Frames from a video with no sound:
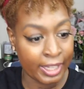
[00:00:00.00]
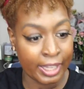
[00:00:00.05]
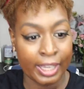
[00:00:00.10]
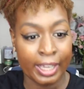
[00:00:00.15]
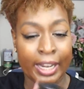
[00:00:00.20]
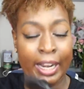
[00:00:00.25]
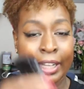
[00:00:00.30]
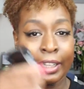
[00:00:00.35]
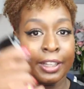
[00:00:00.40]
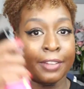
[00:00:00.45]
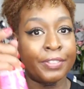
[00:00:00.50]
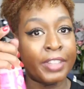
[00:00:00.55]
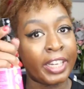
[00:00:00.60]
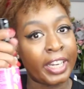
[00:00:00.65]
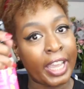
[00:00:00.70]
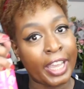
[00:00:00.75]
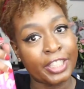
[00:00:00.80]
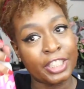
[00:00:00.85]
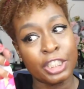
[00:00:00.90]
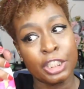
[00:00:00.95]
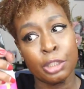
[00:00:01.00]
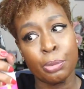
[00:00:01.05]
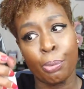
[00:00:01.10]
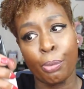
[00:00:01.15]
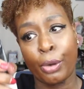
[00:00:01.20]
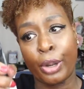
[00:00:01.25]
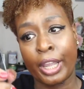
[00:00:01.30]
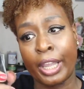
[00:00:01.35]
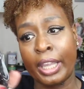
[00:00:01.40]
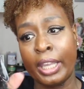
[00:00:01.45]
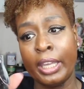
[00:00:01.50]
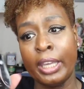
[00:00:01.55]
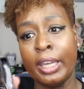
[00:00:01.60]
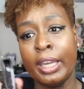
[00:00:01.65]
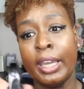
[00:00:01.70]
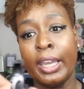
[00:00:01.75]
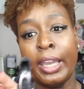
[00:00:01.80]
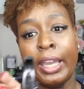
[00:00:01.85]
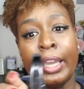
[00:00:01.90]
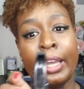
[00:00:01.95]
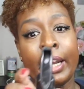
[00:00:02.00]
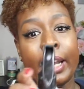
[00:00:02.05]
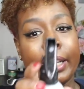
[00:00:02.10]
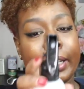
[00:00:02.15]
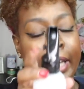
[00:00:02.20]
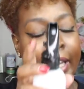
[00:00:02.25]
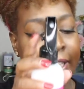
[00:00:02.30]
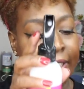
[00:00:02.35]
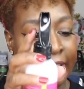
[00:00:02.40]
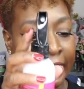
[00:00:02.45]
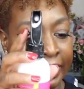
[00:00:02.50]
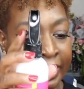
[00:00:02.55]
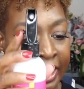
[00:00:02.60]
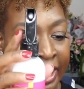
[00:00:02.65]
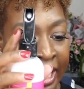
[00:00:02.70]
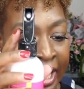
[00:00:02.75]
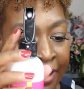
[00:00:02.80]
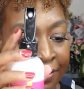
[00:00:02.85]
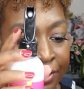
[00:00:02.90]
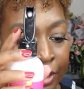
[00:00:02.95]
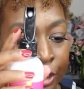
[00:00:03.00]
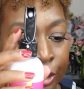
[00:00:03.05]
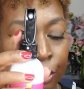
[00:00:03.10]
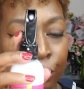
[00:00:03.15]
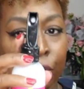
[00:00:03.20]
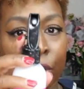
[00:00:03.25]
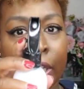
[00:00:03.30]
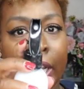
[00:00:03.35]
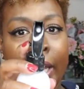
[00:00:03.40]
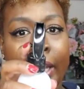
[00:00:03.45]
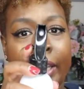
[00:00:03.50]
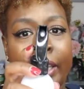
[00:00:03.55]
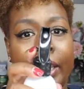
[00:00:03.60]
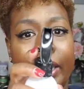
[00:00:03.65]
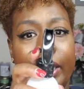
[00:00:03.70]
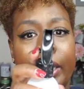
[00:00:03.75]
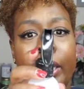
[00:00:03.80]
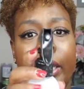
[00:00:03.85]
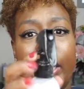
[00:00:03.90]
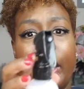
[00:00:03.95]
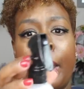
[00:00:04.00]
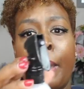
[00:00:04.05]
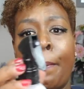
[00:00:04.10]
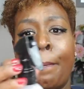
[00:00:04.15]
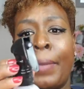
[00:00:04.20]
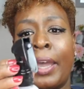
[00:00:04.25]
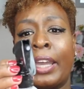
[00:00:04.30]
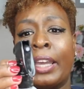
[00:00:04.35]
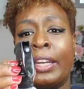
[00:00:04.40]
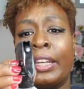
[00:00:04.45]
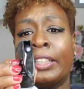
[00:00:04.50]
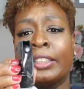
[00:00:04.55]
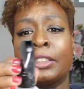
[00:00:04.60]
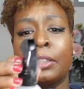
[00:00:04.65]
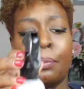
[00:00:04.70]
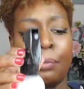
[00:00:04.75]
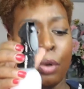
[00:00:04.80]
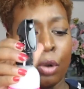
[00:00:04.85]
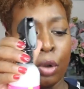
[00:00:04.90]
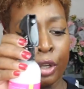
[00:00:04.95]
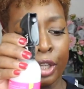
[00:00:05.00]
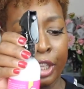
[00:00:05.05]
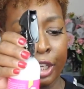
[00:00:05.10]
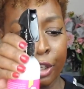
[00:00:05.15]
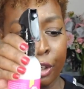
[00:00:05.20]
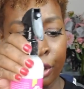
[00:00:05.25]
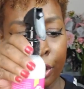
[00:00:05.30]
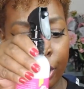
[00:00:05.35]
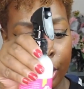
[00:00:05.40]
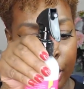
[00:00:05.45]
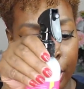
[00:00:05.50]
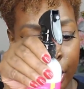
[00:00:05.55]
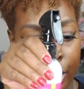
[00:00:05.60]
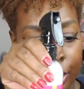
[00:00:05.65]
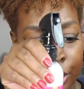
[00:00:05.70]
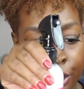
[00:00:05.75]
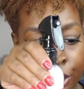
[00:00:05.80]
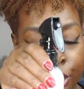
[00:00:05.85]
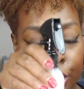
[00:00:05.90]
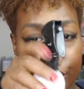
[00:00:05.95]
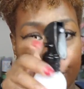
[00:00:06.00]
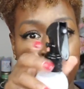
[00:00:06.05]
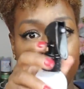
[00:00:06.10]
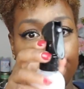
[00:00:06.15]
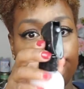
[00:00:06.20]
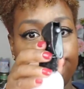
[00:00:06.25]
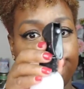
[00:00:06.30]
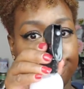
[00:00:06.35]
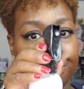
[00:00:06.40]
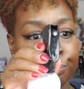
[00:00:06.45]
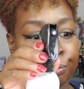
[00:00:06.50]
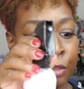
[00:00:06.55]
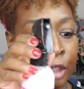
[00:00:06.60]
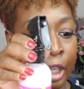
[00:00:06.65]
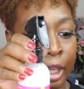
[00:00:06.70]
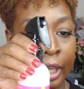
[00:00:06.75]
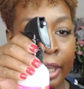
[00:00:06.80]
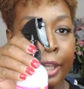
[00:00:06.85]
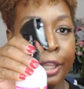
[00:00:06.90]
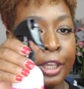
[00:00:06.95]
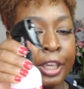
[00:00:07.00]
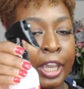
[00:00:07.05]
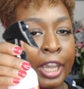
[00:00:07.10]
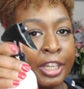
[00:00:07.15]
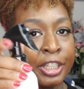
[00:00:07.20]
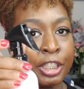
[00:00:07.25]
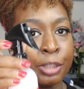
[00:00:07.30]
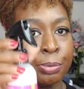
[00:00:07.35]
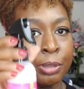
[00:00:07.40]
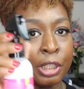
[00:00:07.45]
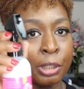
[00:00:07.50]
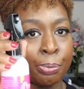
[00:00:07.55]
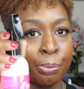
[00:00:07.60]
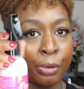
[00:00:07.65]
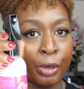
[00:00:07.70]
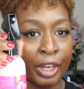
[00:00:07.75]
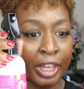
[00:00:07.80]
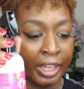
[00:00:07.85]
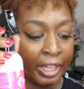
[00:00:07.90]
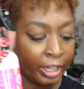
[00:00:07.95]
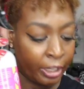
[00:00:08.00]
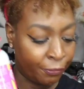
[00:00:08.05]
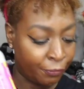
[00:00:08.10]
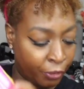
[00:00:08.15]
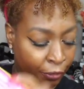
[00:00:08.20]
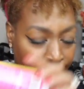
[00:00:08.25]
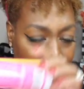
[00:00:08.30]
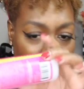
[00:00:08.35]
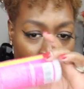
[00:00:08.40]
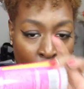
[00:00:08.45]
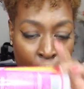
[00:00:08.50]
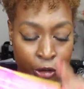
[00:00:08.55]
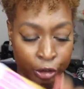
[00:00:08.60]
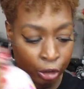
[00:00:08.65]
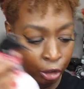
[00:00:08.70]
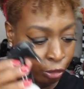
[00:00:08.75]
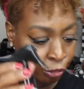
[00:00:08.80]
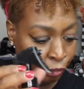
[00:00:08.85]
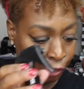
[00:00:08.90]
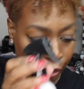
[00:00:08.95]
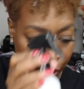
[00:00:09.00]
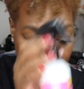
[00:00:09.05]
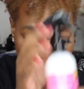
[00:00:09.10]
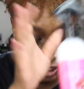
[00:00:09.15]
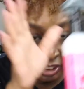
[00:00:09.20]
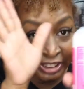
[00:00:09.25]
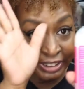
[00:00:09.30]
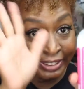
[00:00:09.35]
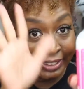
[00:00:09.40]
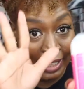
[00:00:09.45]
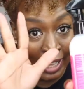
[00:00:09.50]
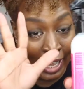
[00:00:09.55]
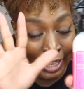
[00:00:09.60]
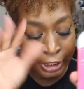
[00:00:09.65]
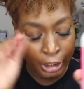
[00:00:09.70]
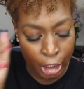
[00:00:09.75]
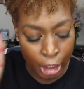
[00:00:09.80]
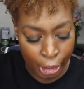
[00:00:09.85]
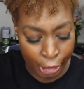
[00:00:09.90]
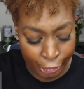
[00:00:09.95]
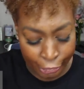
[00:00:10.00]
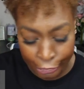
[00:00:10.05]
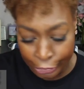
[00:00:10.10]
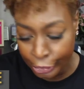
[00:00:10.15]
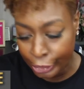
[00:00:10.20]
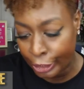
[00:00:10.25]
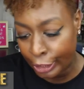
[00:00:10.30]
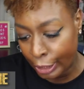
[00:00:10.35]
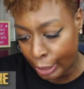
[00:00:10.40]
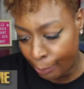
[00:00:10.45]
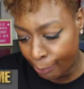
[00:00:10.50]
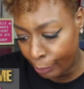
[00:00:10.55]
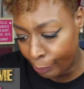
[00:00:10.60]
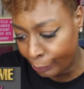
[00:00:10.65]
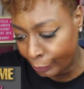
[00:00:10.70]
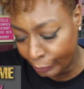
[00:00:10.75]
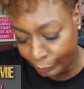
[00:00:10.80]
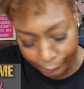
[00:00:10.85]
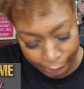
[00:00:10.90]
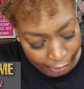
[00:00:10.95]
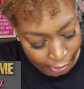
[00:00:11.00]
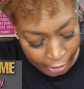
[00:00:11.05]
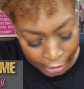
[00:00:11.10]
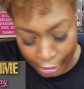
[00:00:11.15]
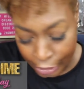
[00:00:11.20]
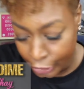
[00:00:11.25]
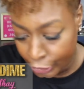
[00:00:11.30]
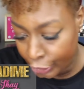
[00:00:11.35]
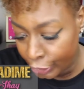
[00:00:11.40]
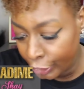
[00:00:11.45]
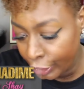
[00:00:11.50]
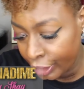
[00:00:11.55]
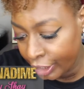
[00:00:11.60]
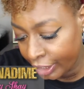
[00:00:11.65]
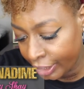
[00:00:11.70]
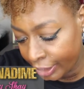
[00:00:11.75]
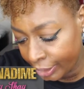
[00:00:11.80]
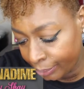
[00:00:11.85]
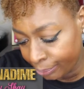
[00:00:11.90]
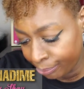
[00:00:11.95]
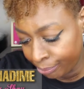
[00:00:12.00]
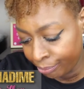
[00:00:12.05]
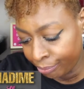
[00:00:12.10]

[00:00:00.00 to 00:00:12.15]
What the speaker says: And I love that it has a spray, and I like that they have the little locking mechanism on here. So you can't just be spraying if it falls over. As long as it's locked, you're good, boo-boo. You're good.